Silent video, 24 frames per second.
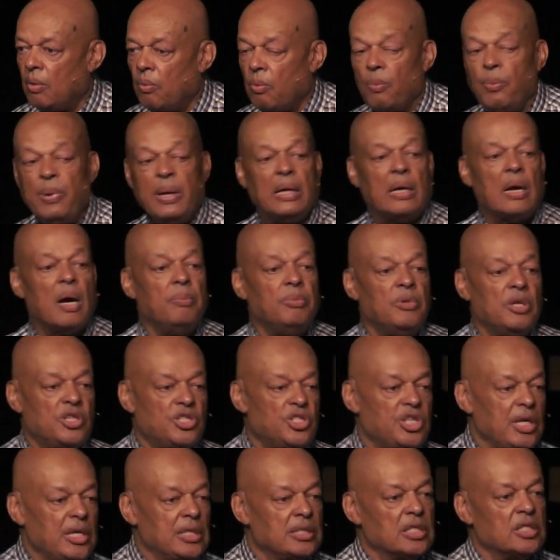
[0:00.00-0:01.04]
When we come to
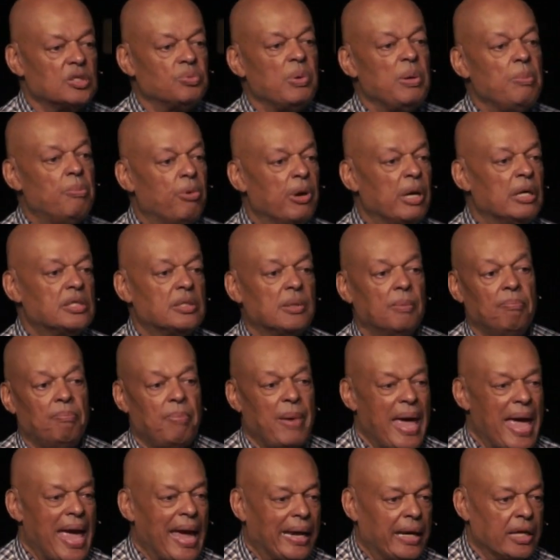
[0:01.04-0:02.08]
Jesus, we bring some
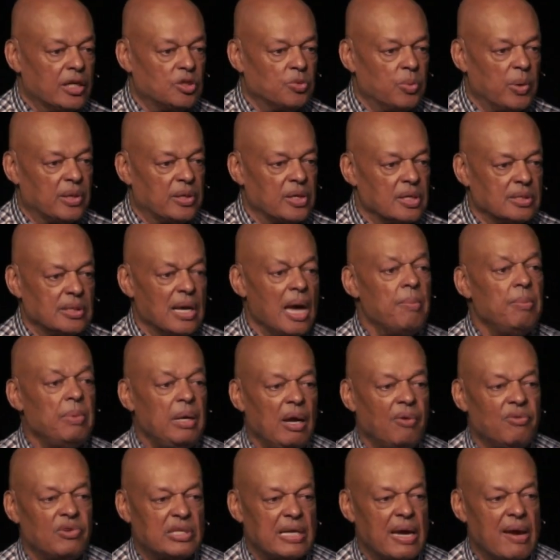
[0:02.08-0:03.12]
baggage with us. How
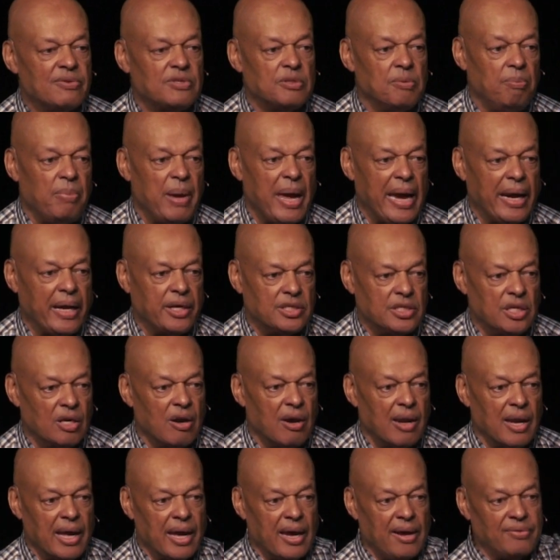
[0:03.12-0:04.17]
many of us have some baggage in
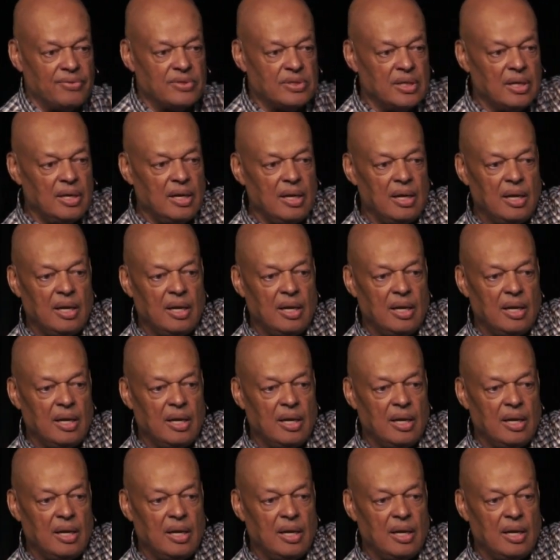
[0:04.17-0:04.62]
our lives?